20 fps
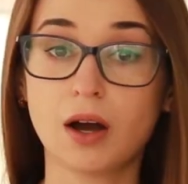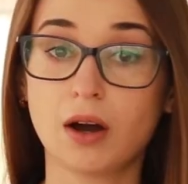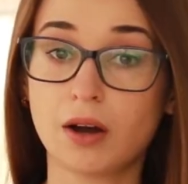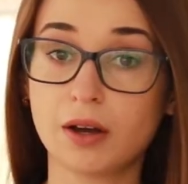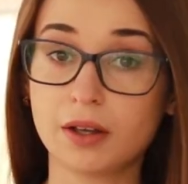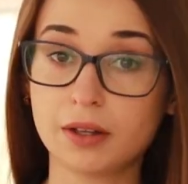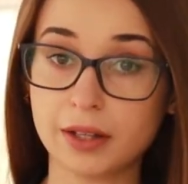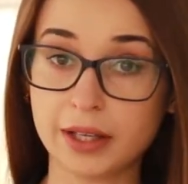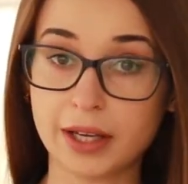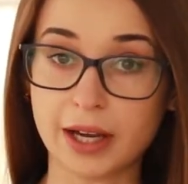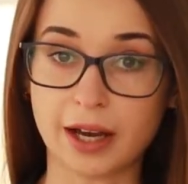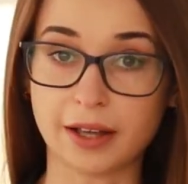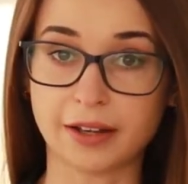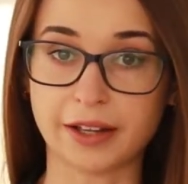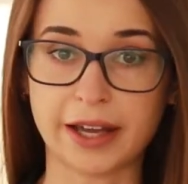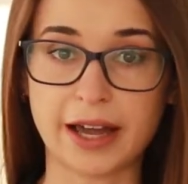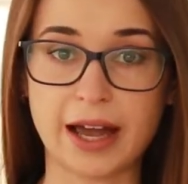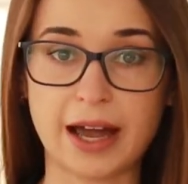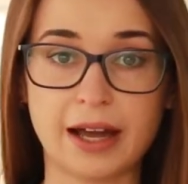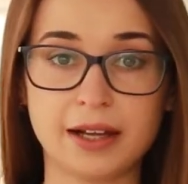On the
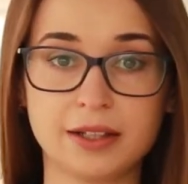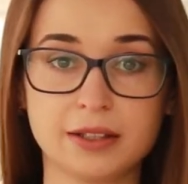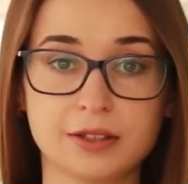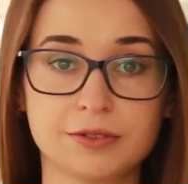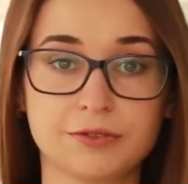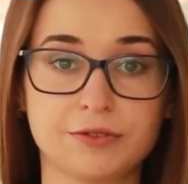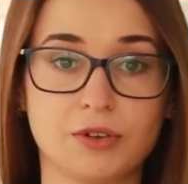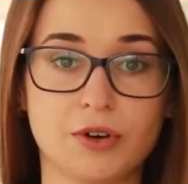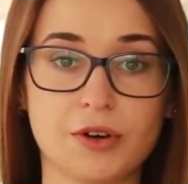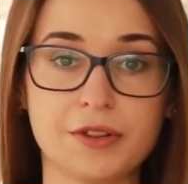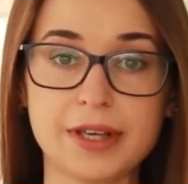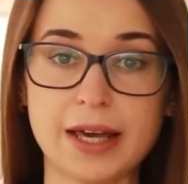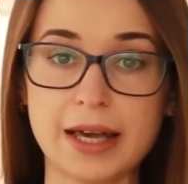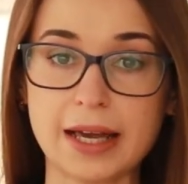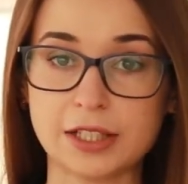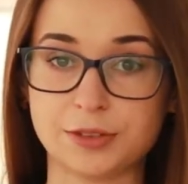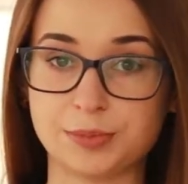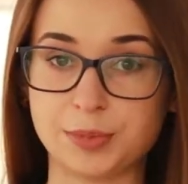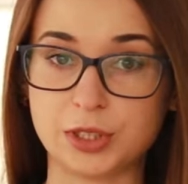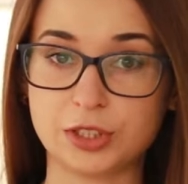other hand, for
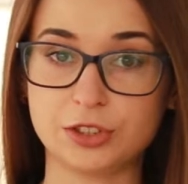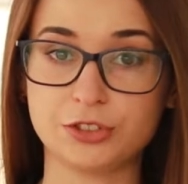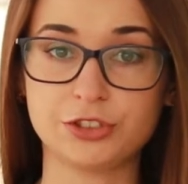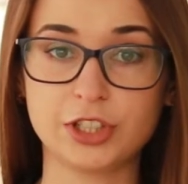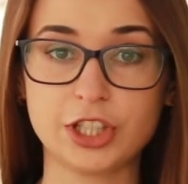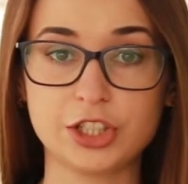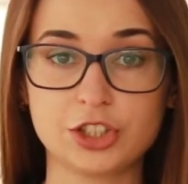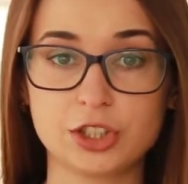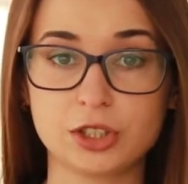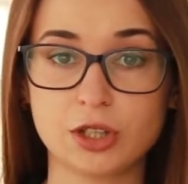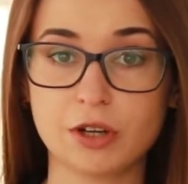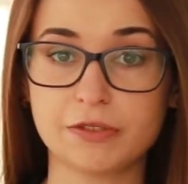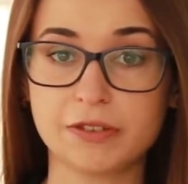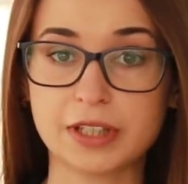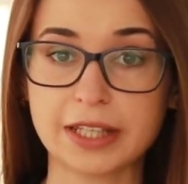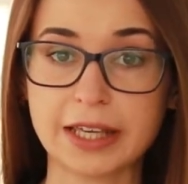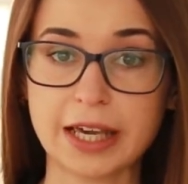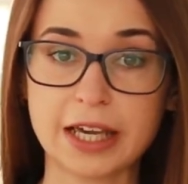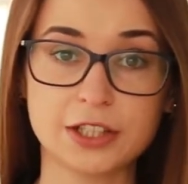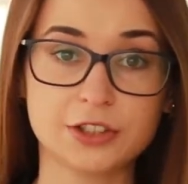the administration of
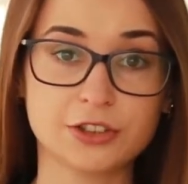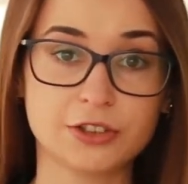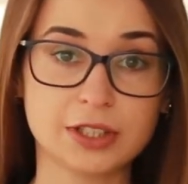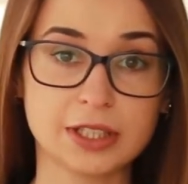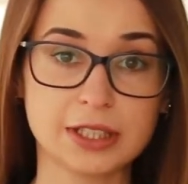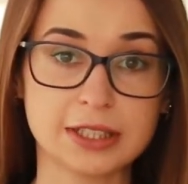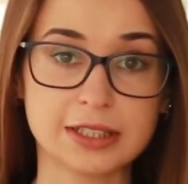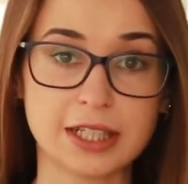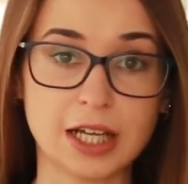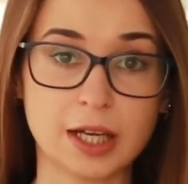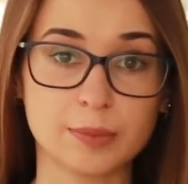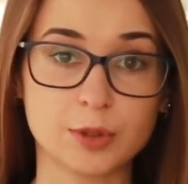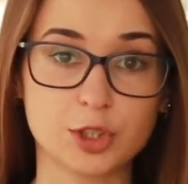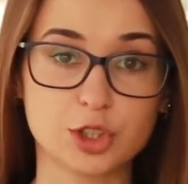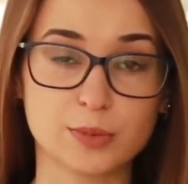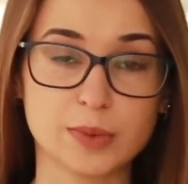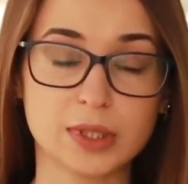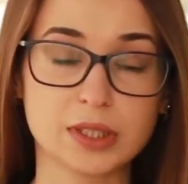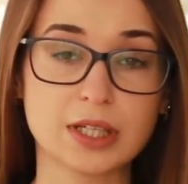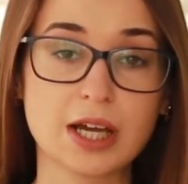a catering
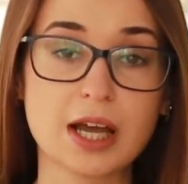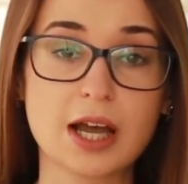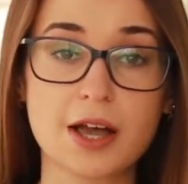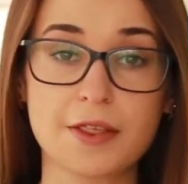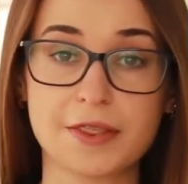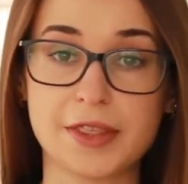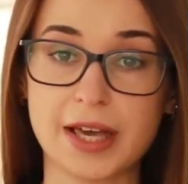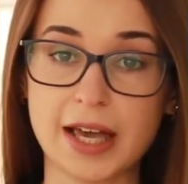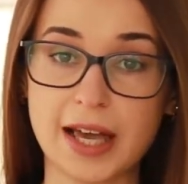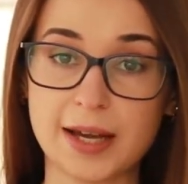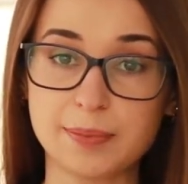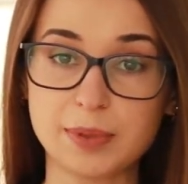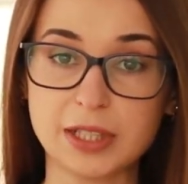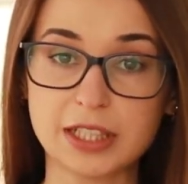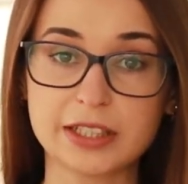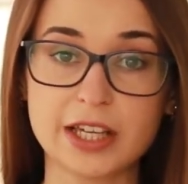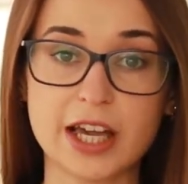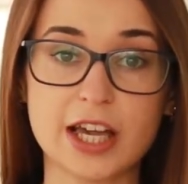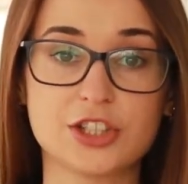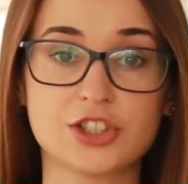establishment, the
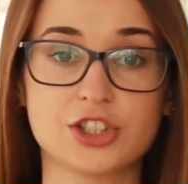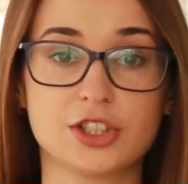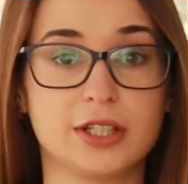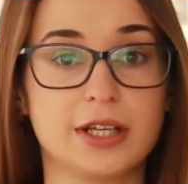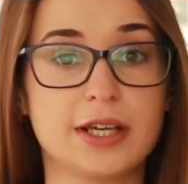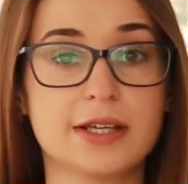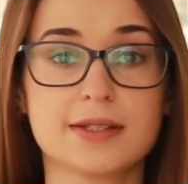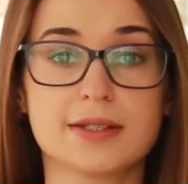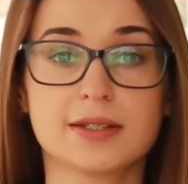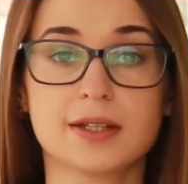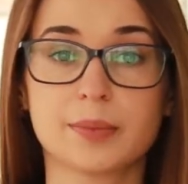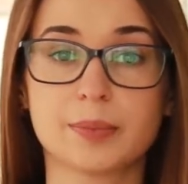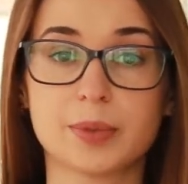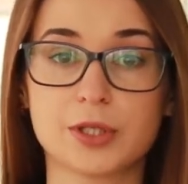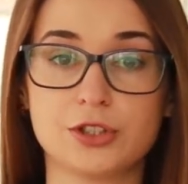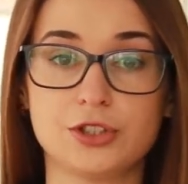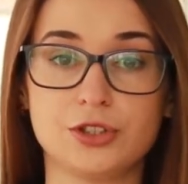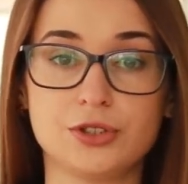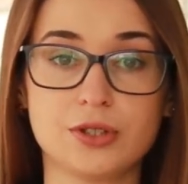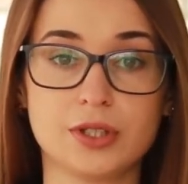application is an
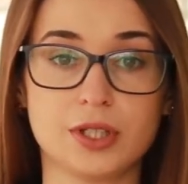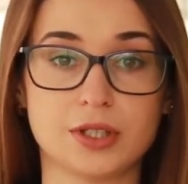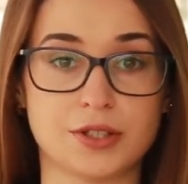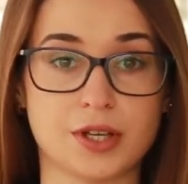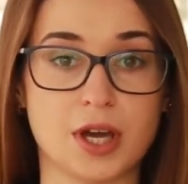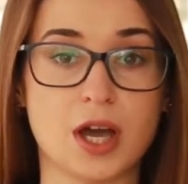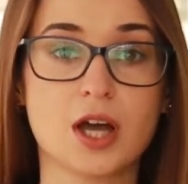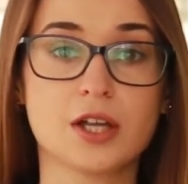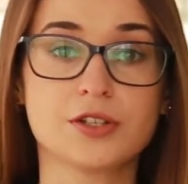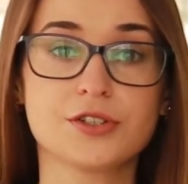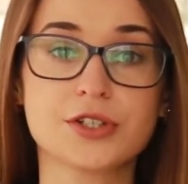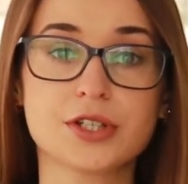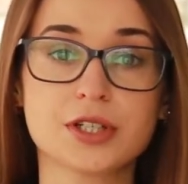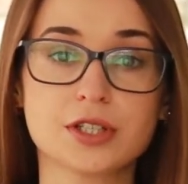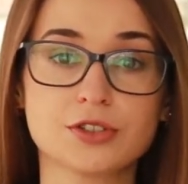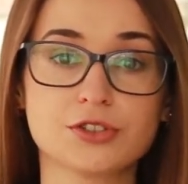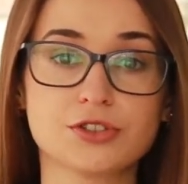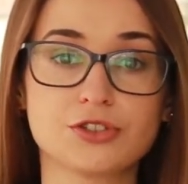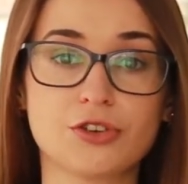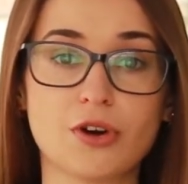opportunity to
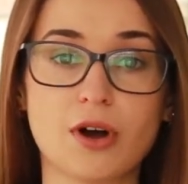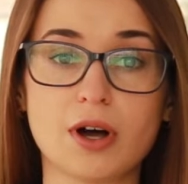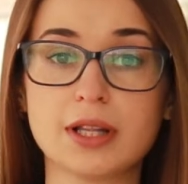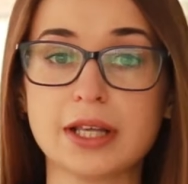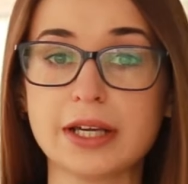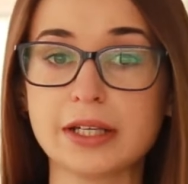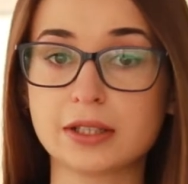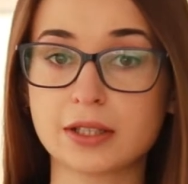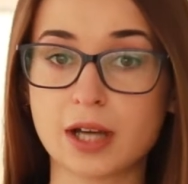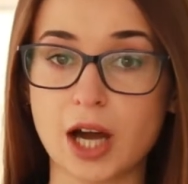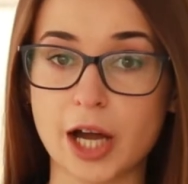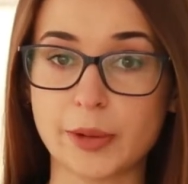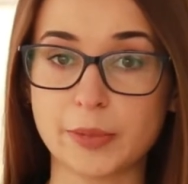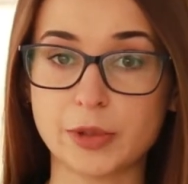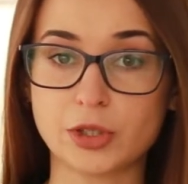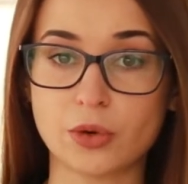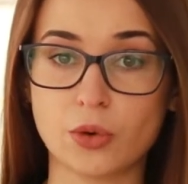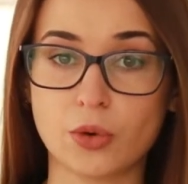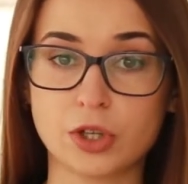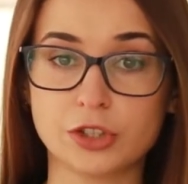control
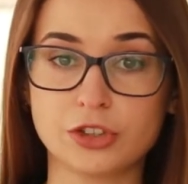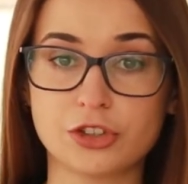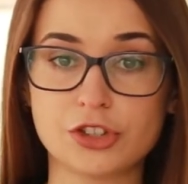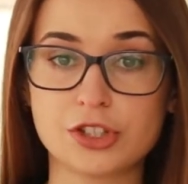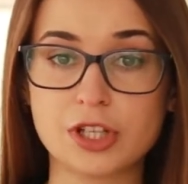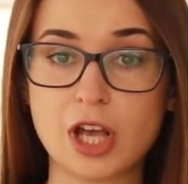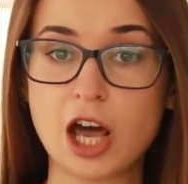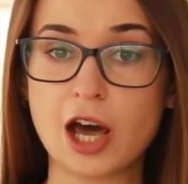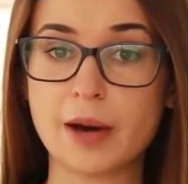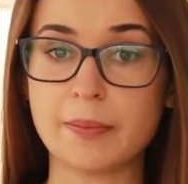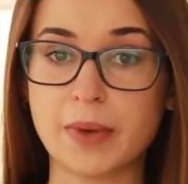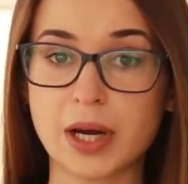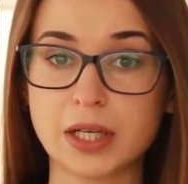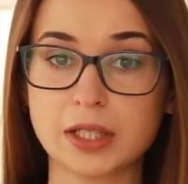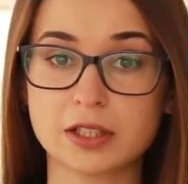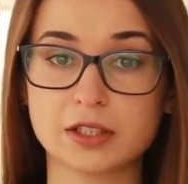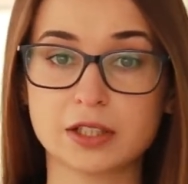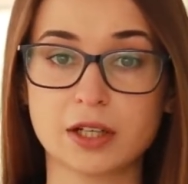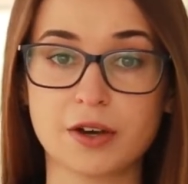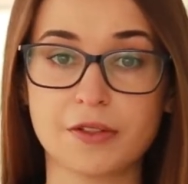incoming orders,
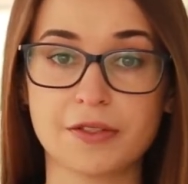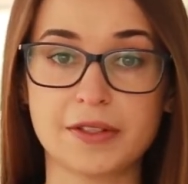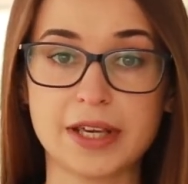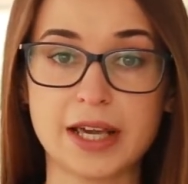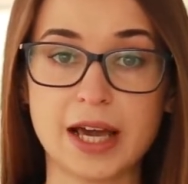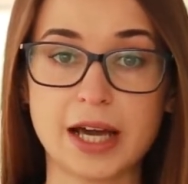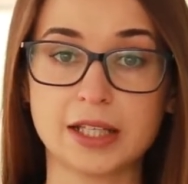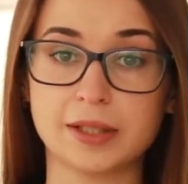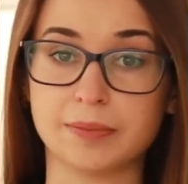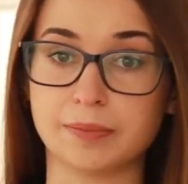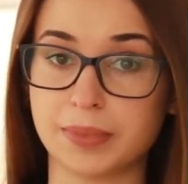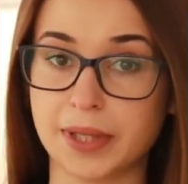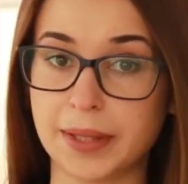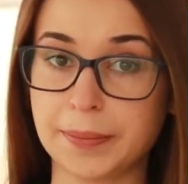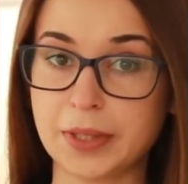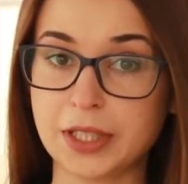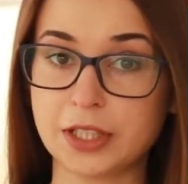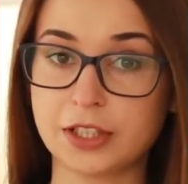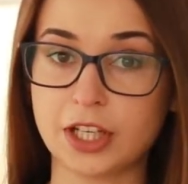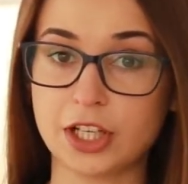monitor their
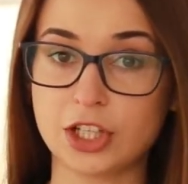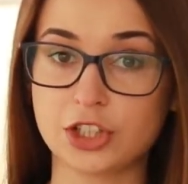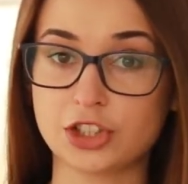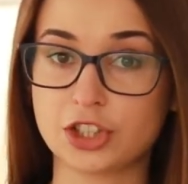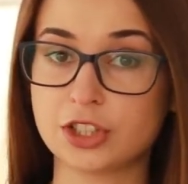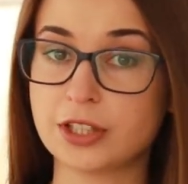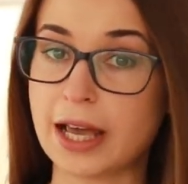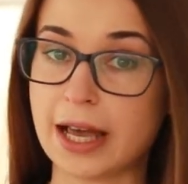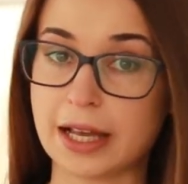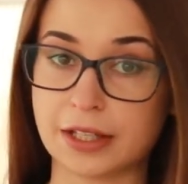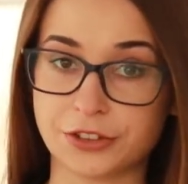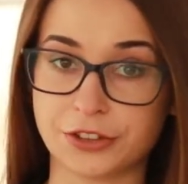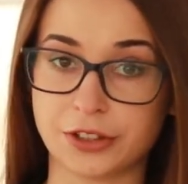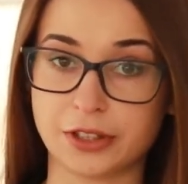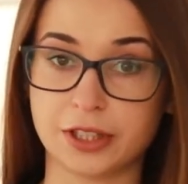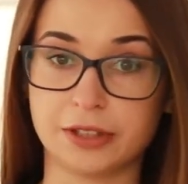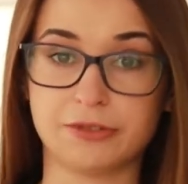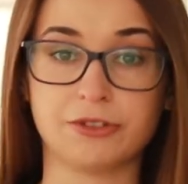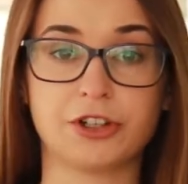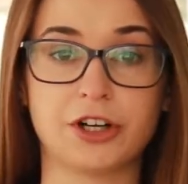implementation and
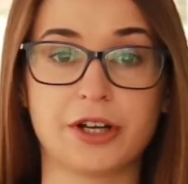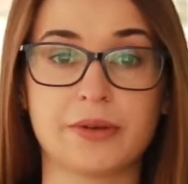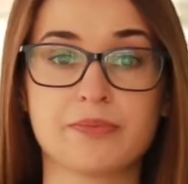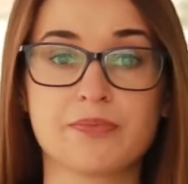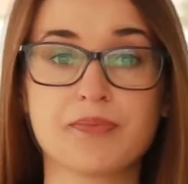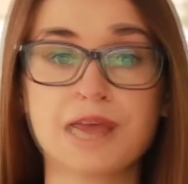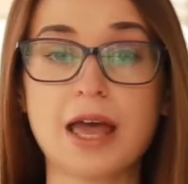delivery.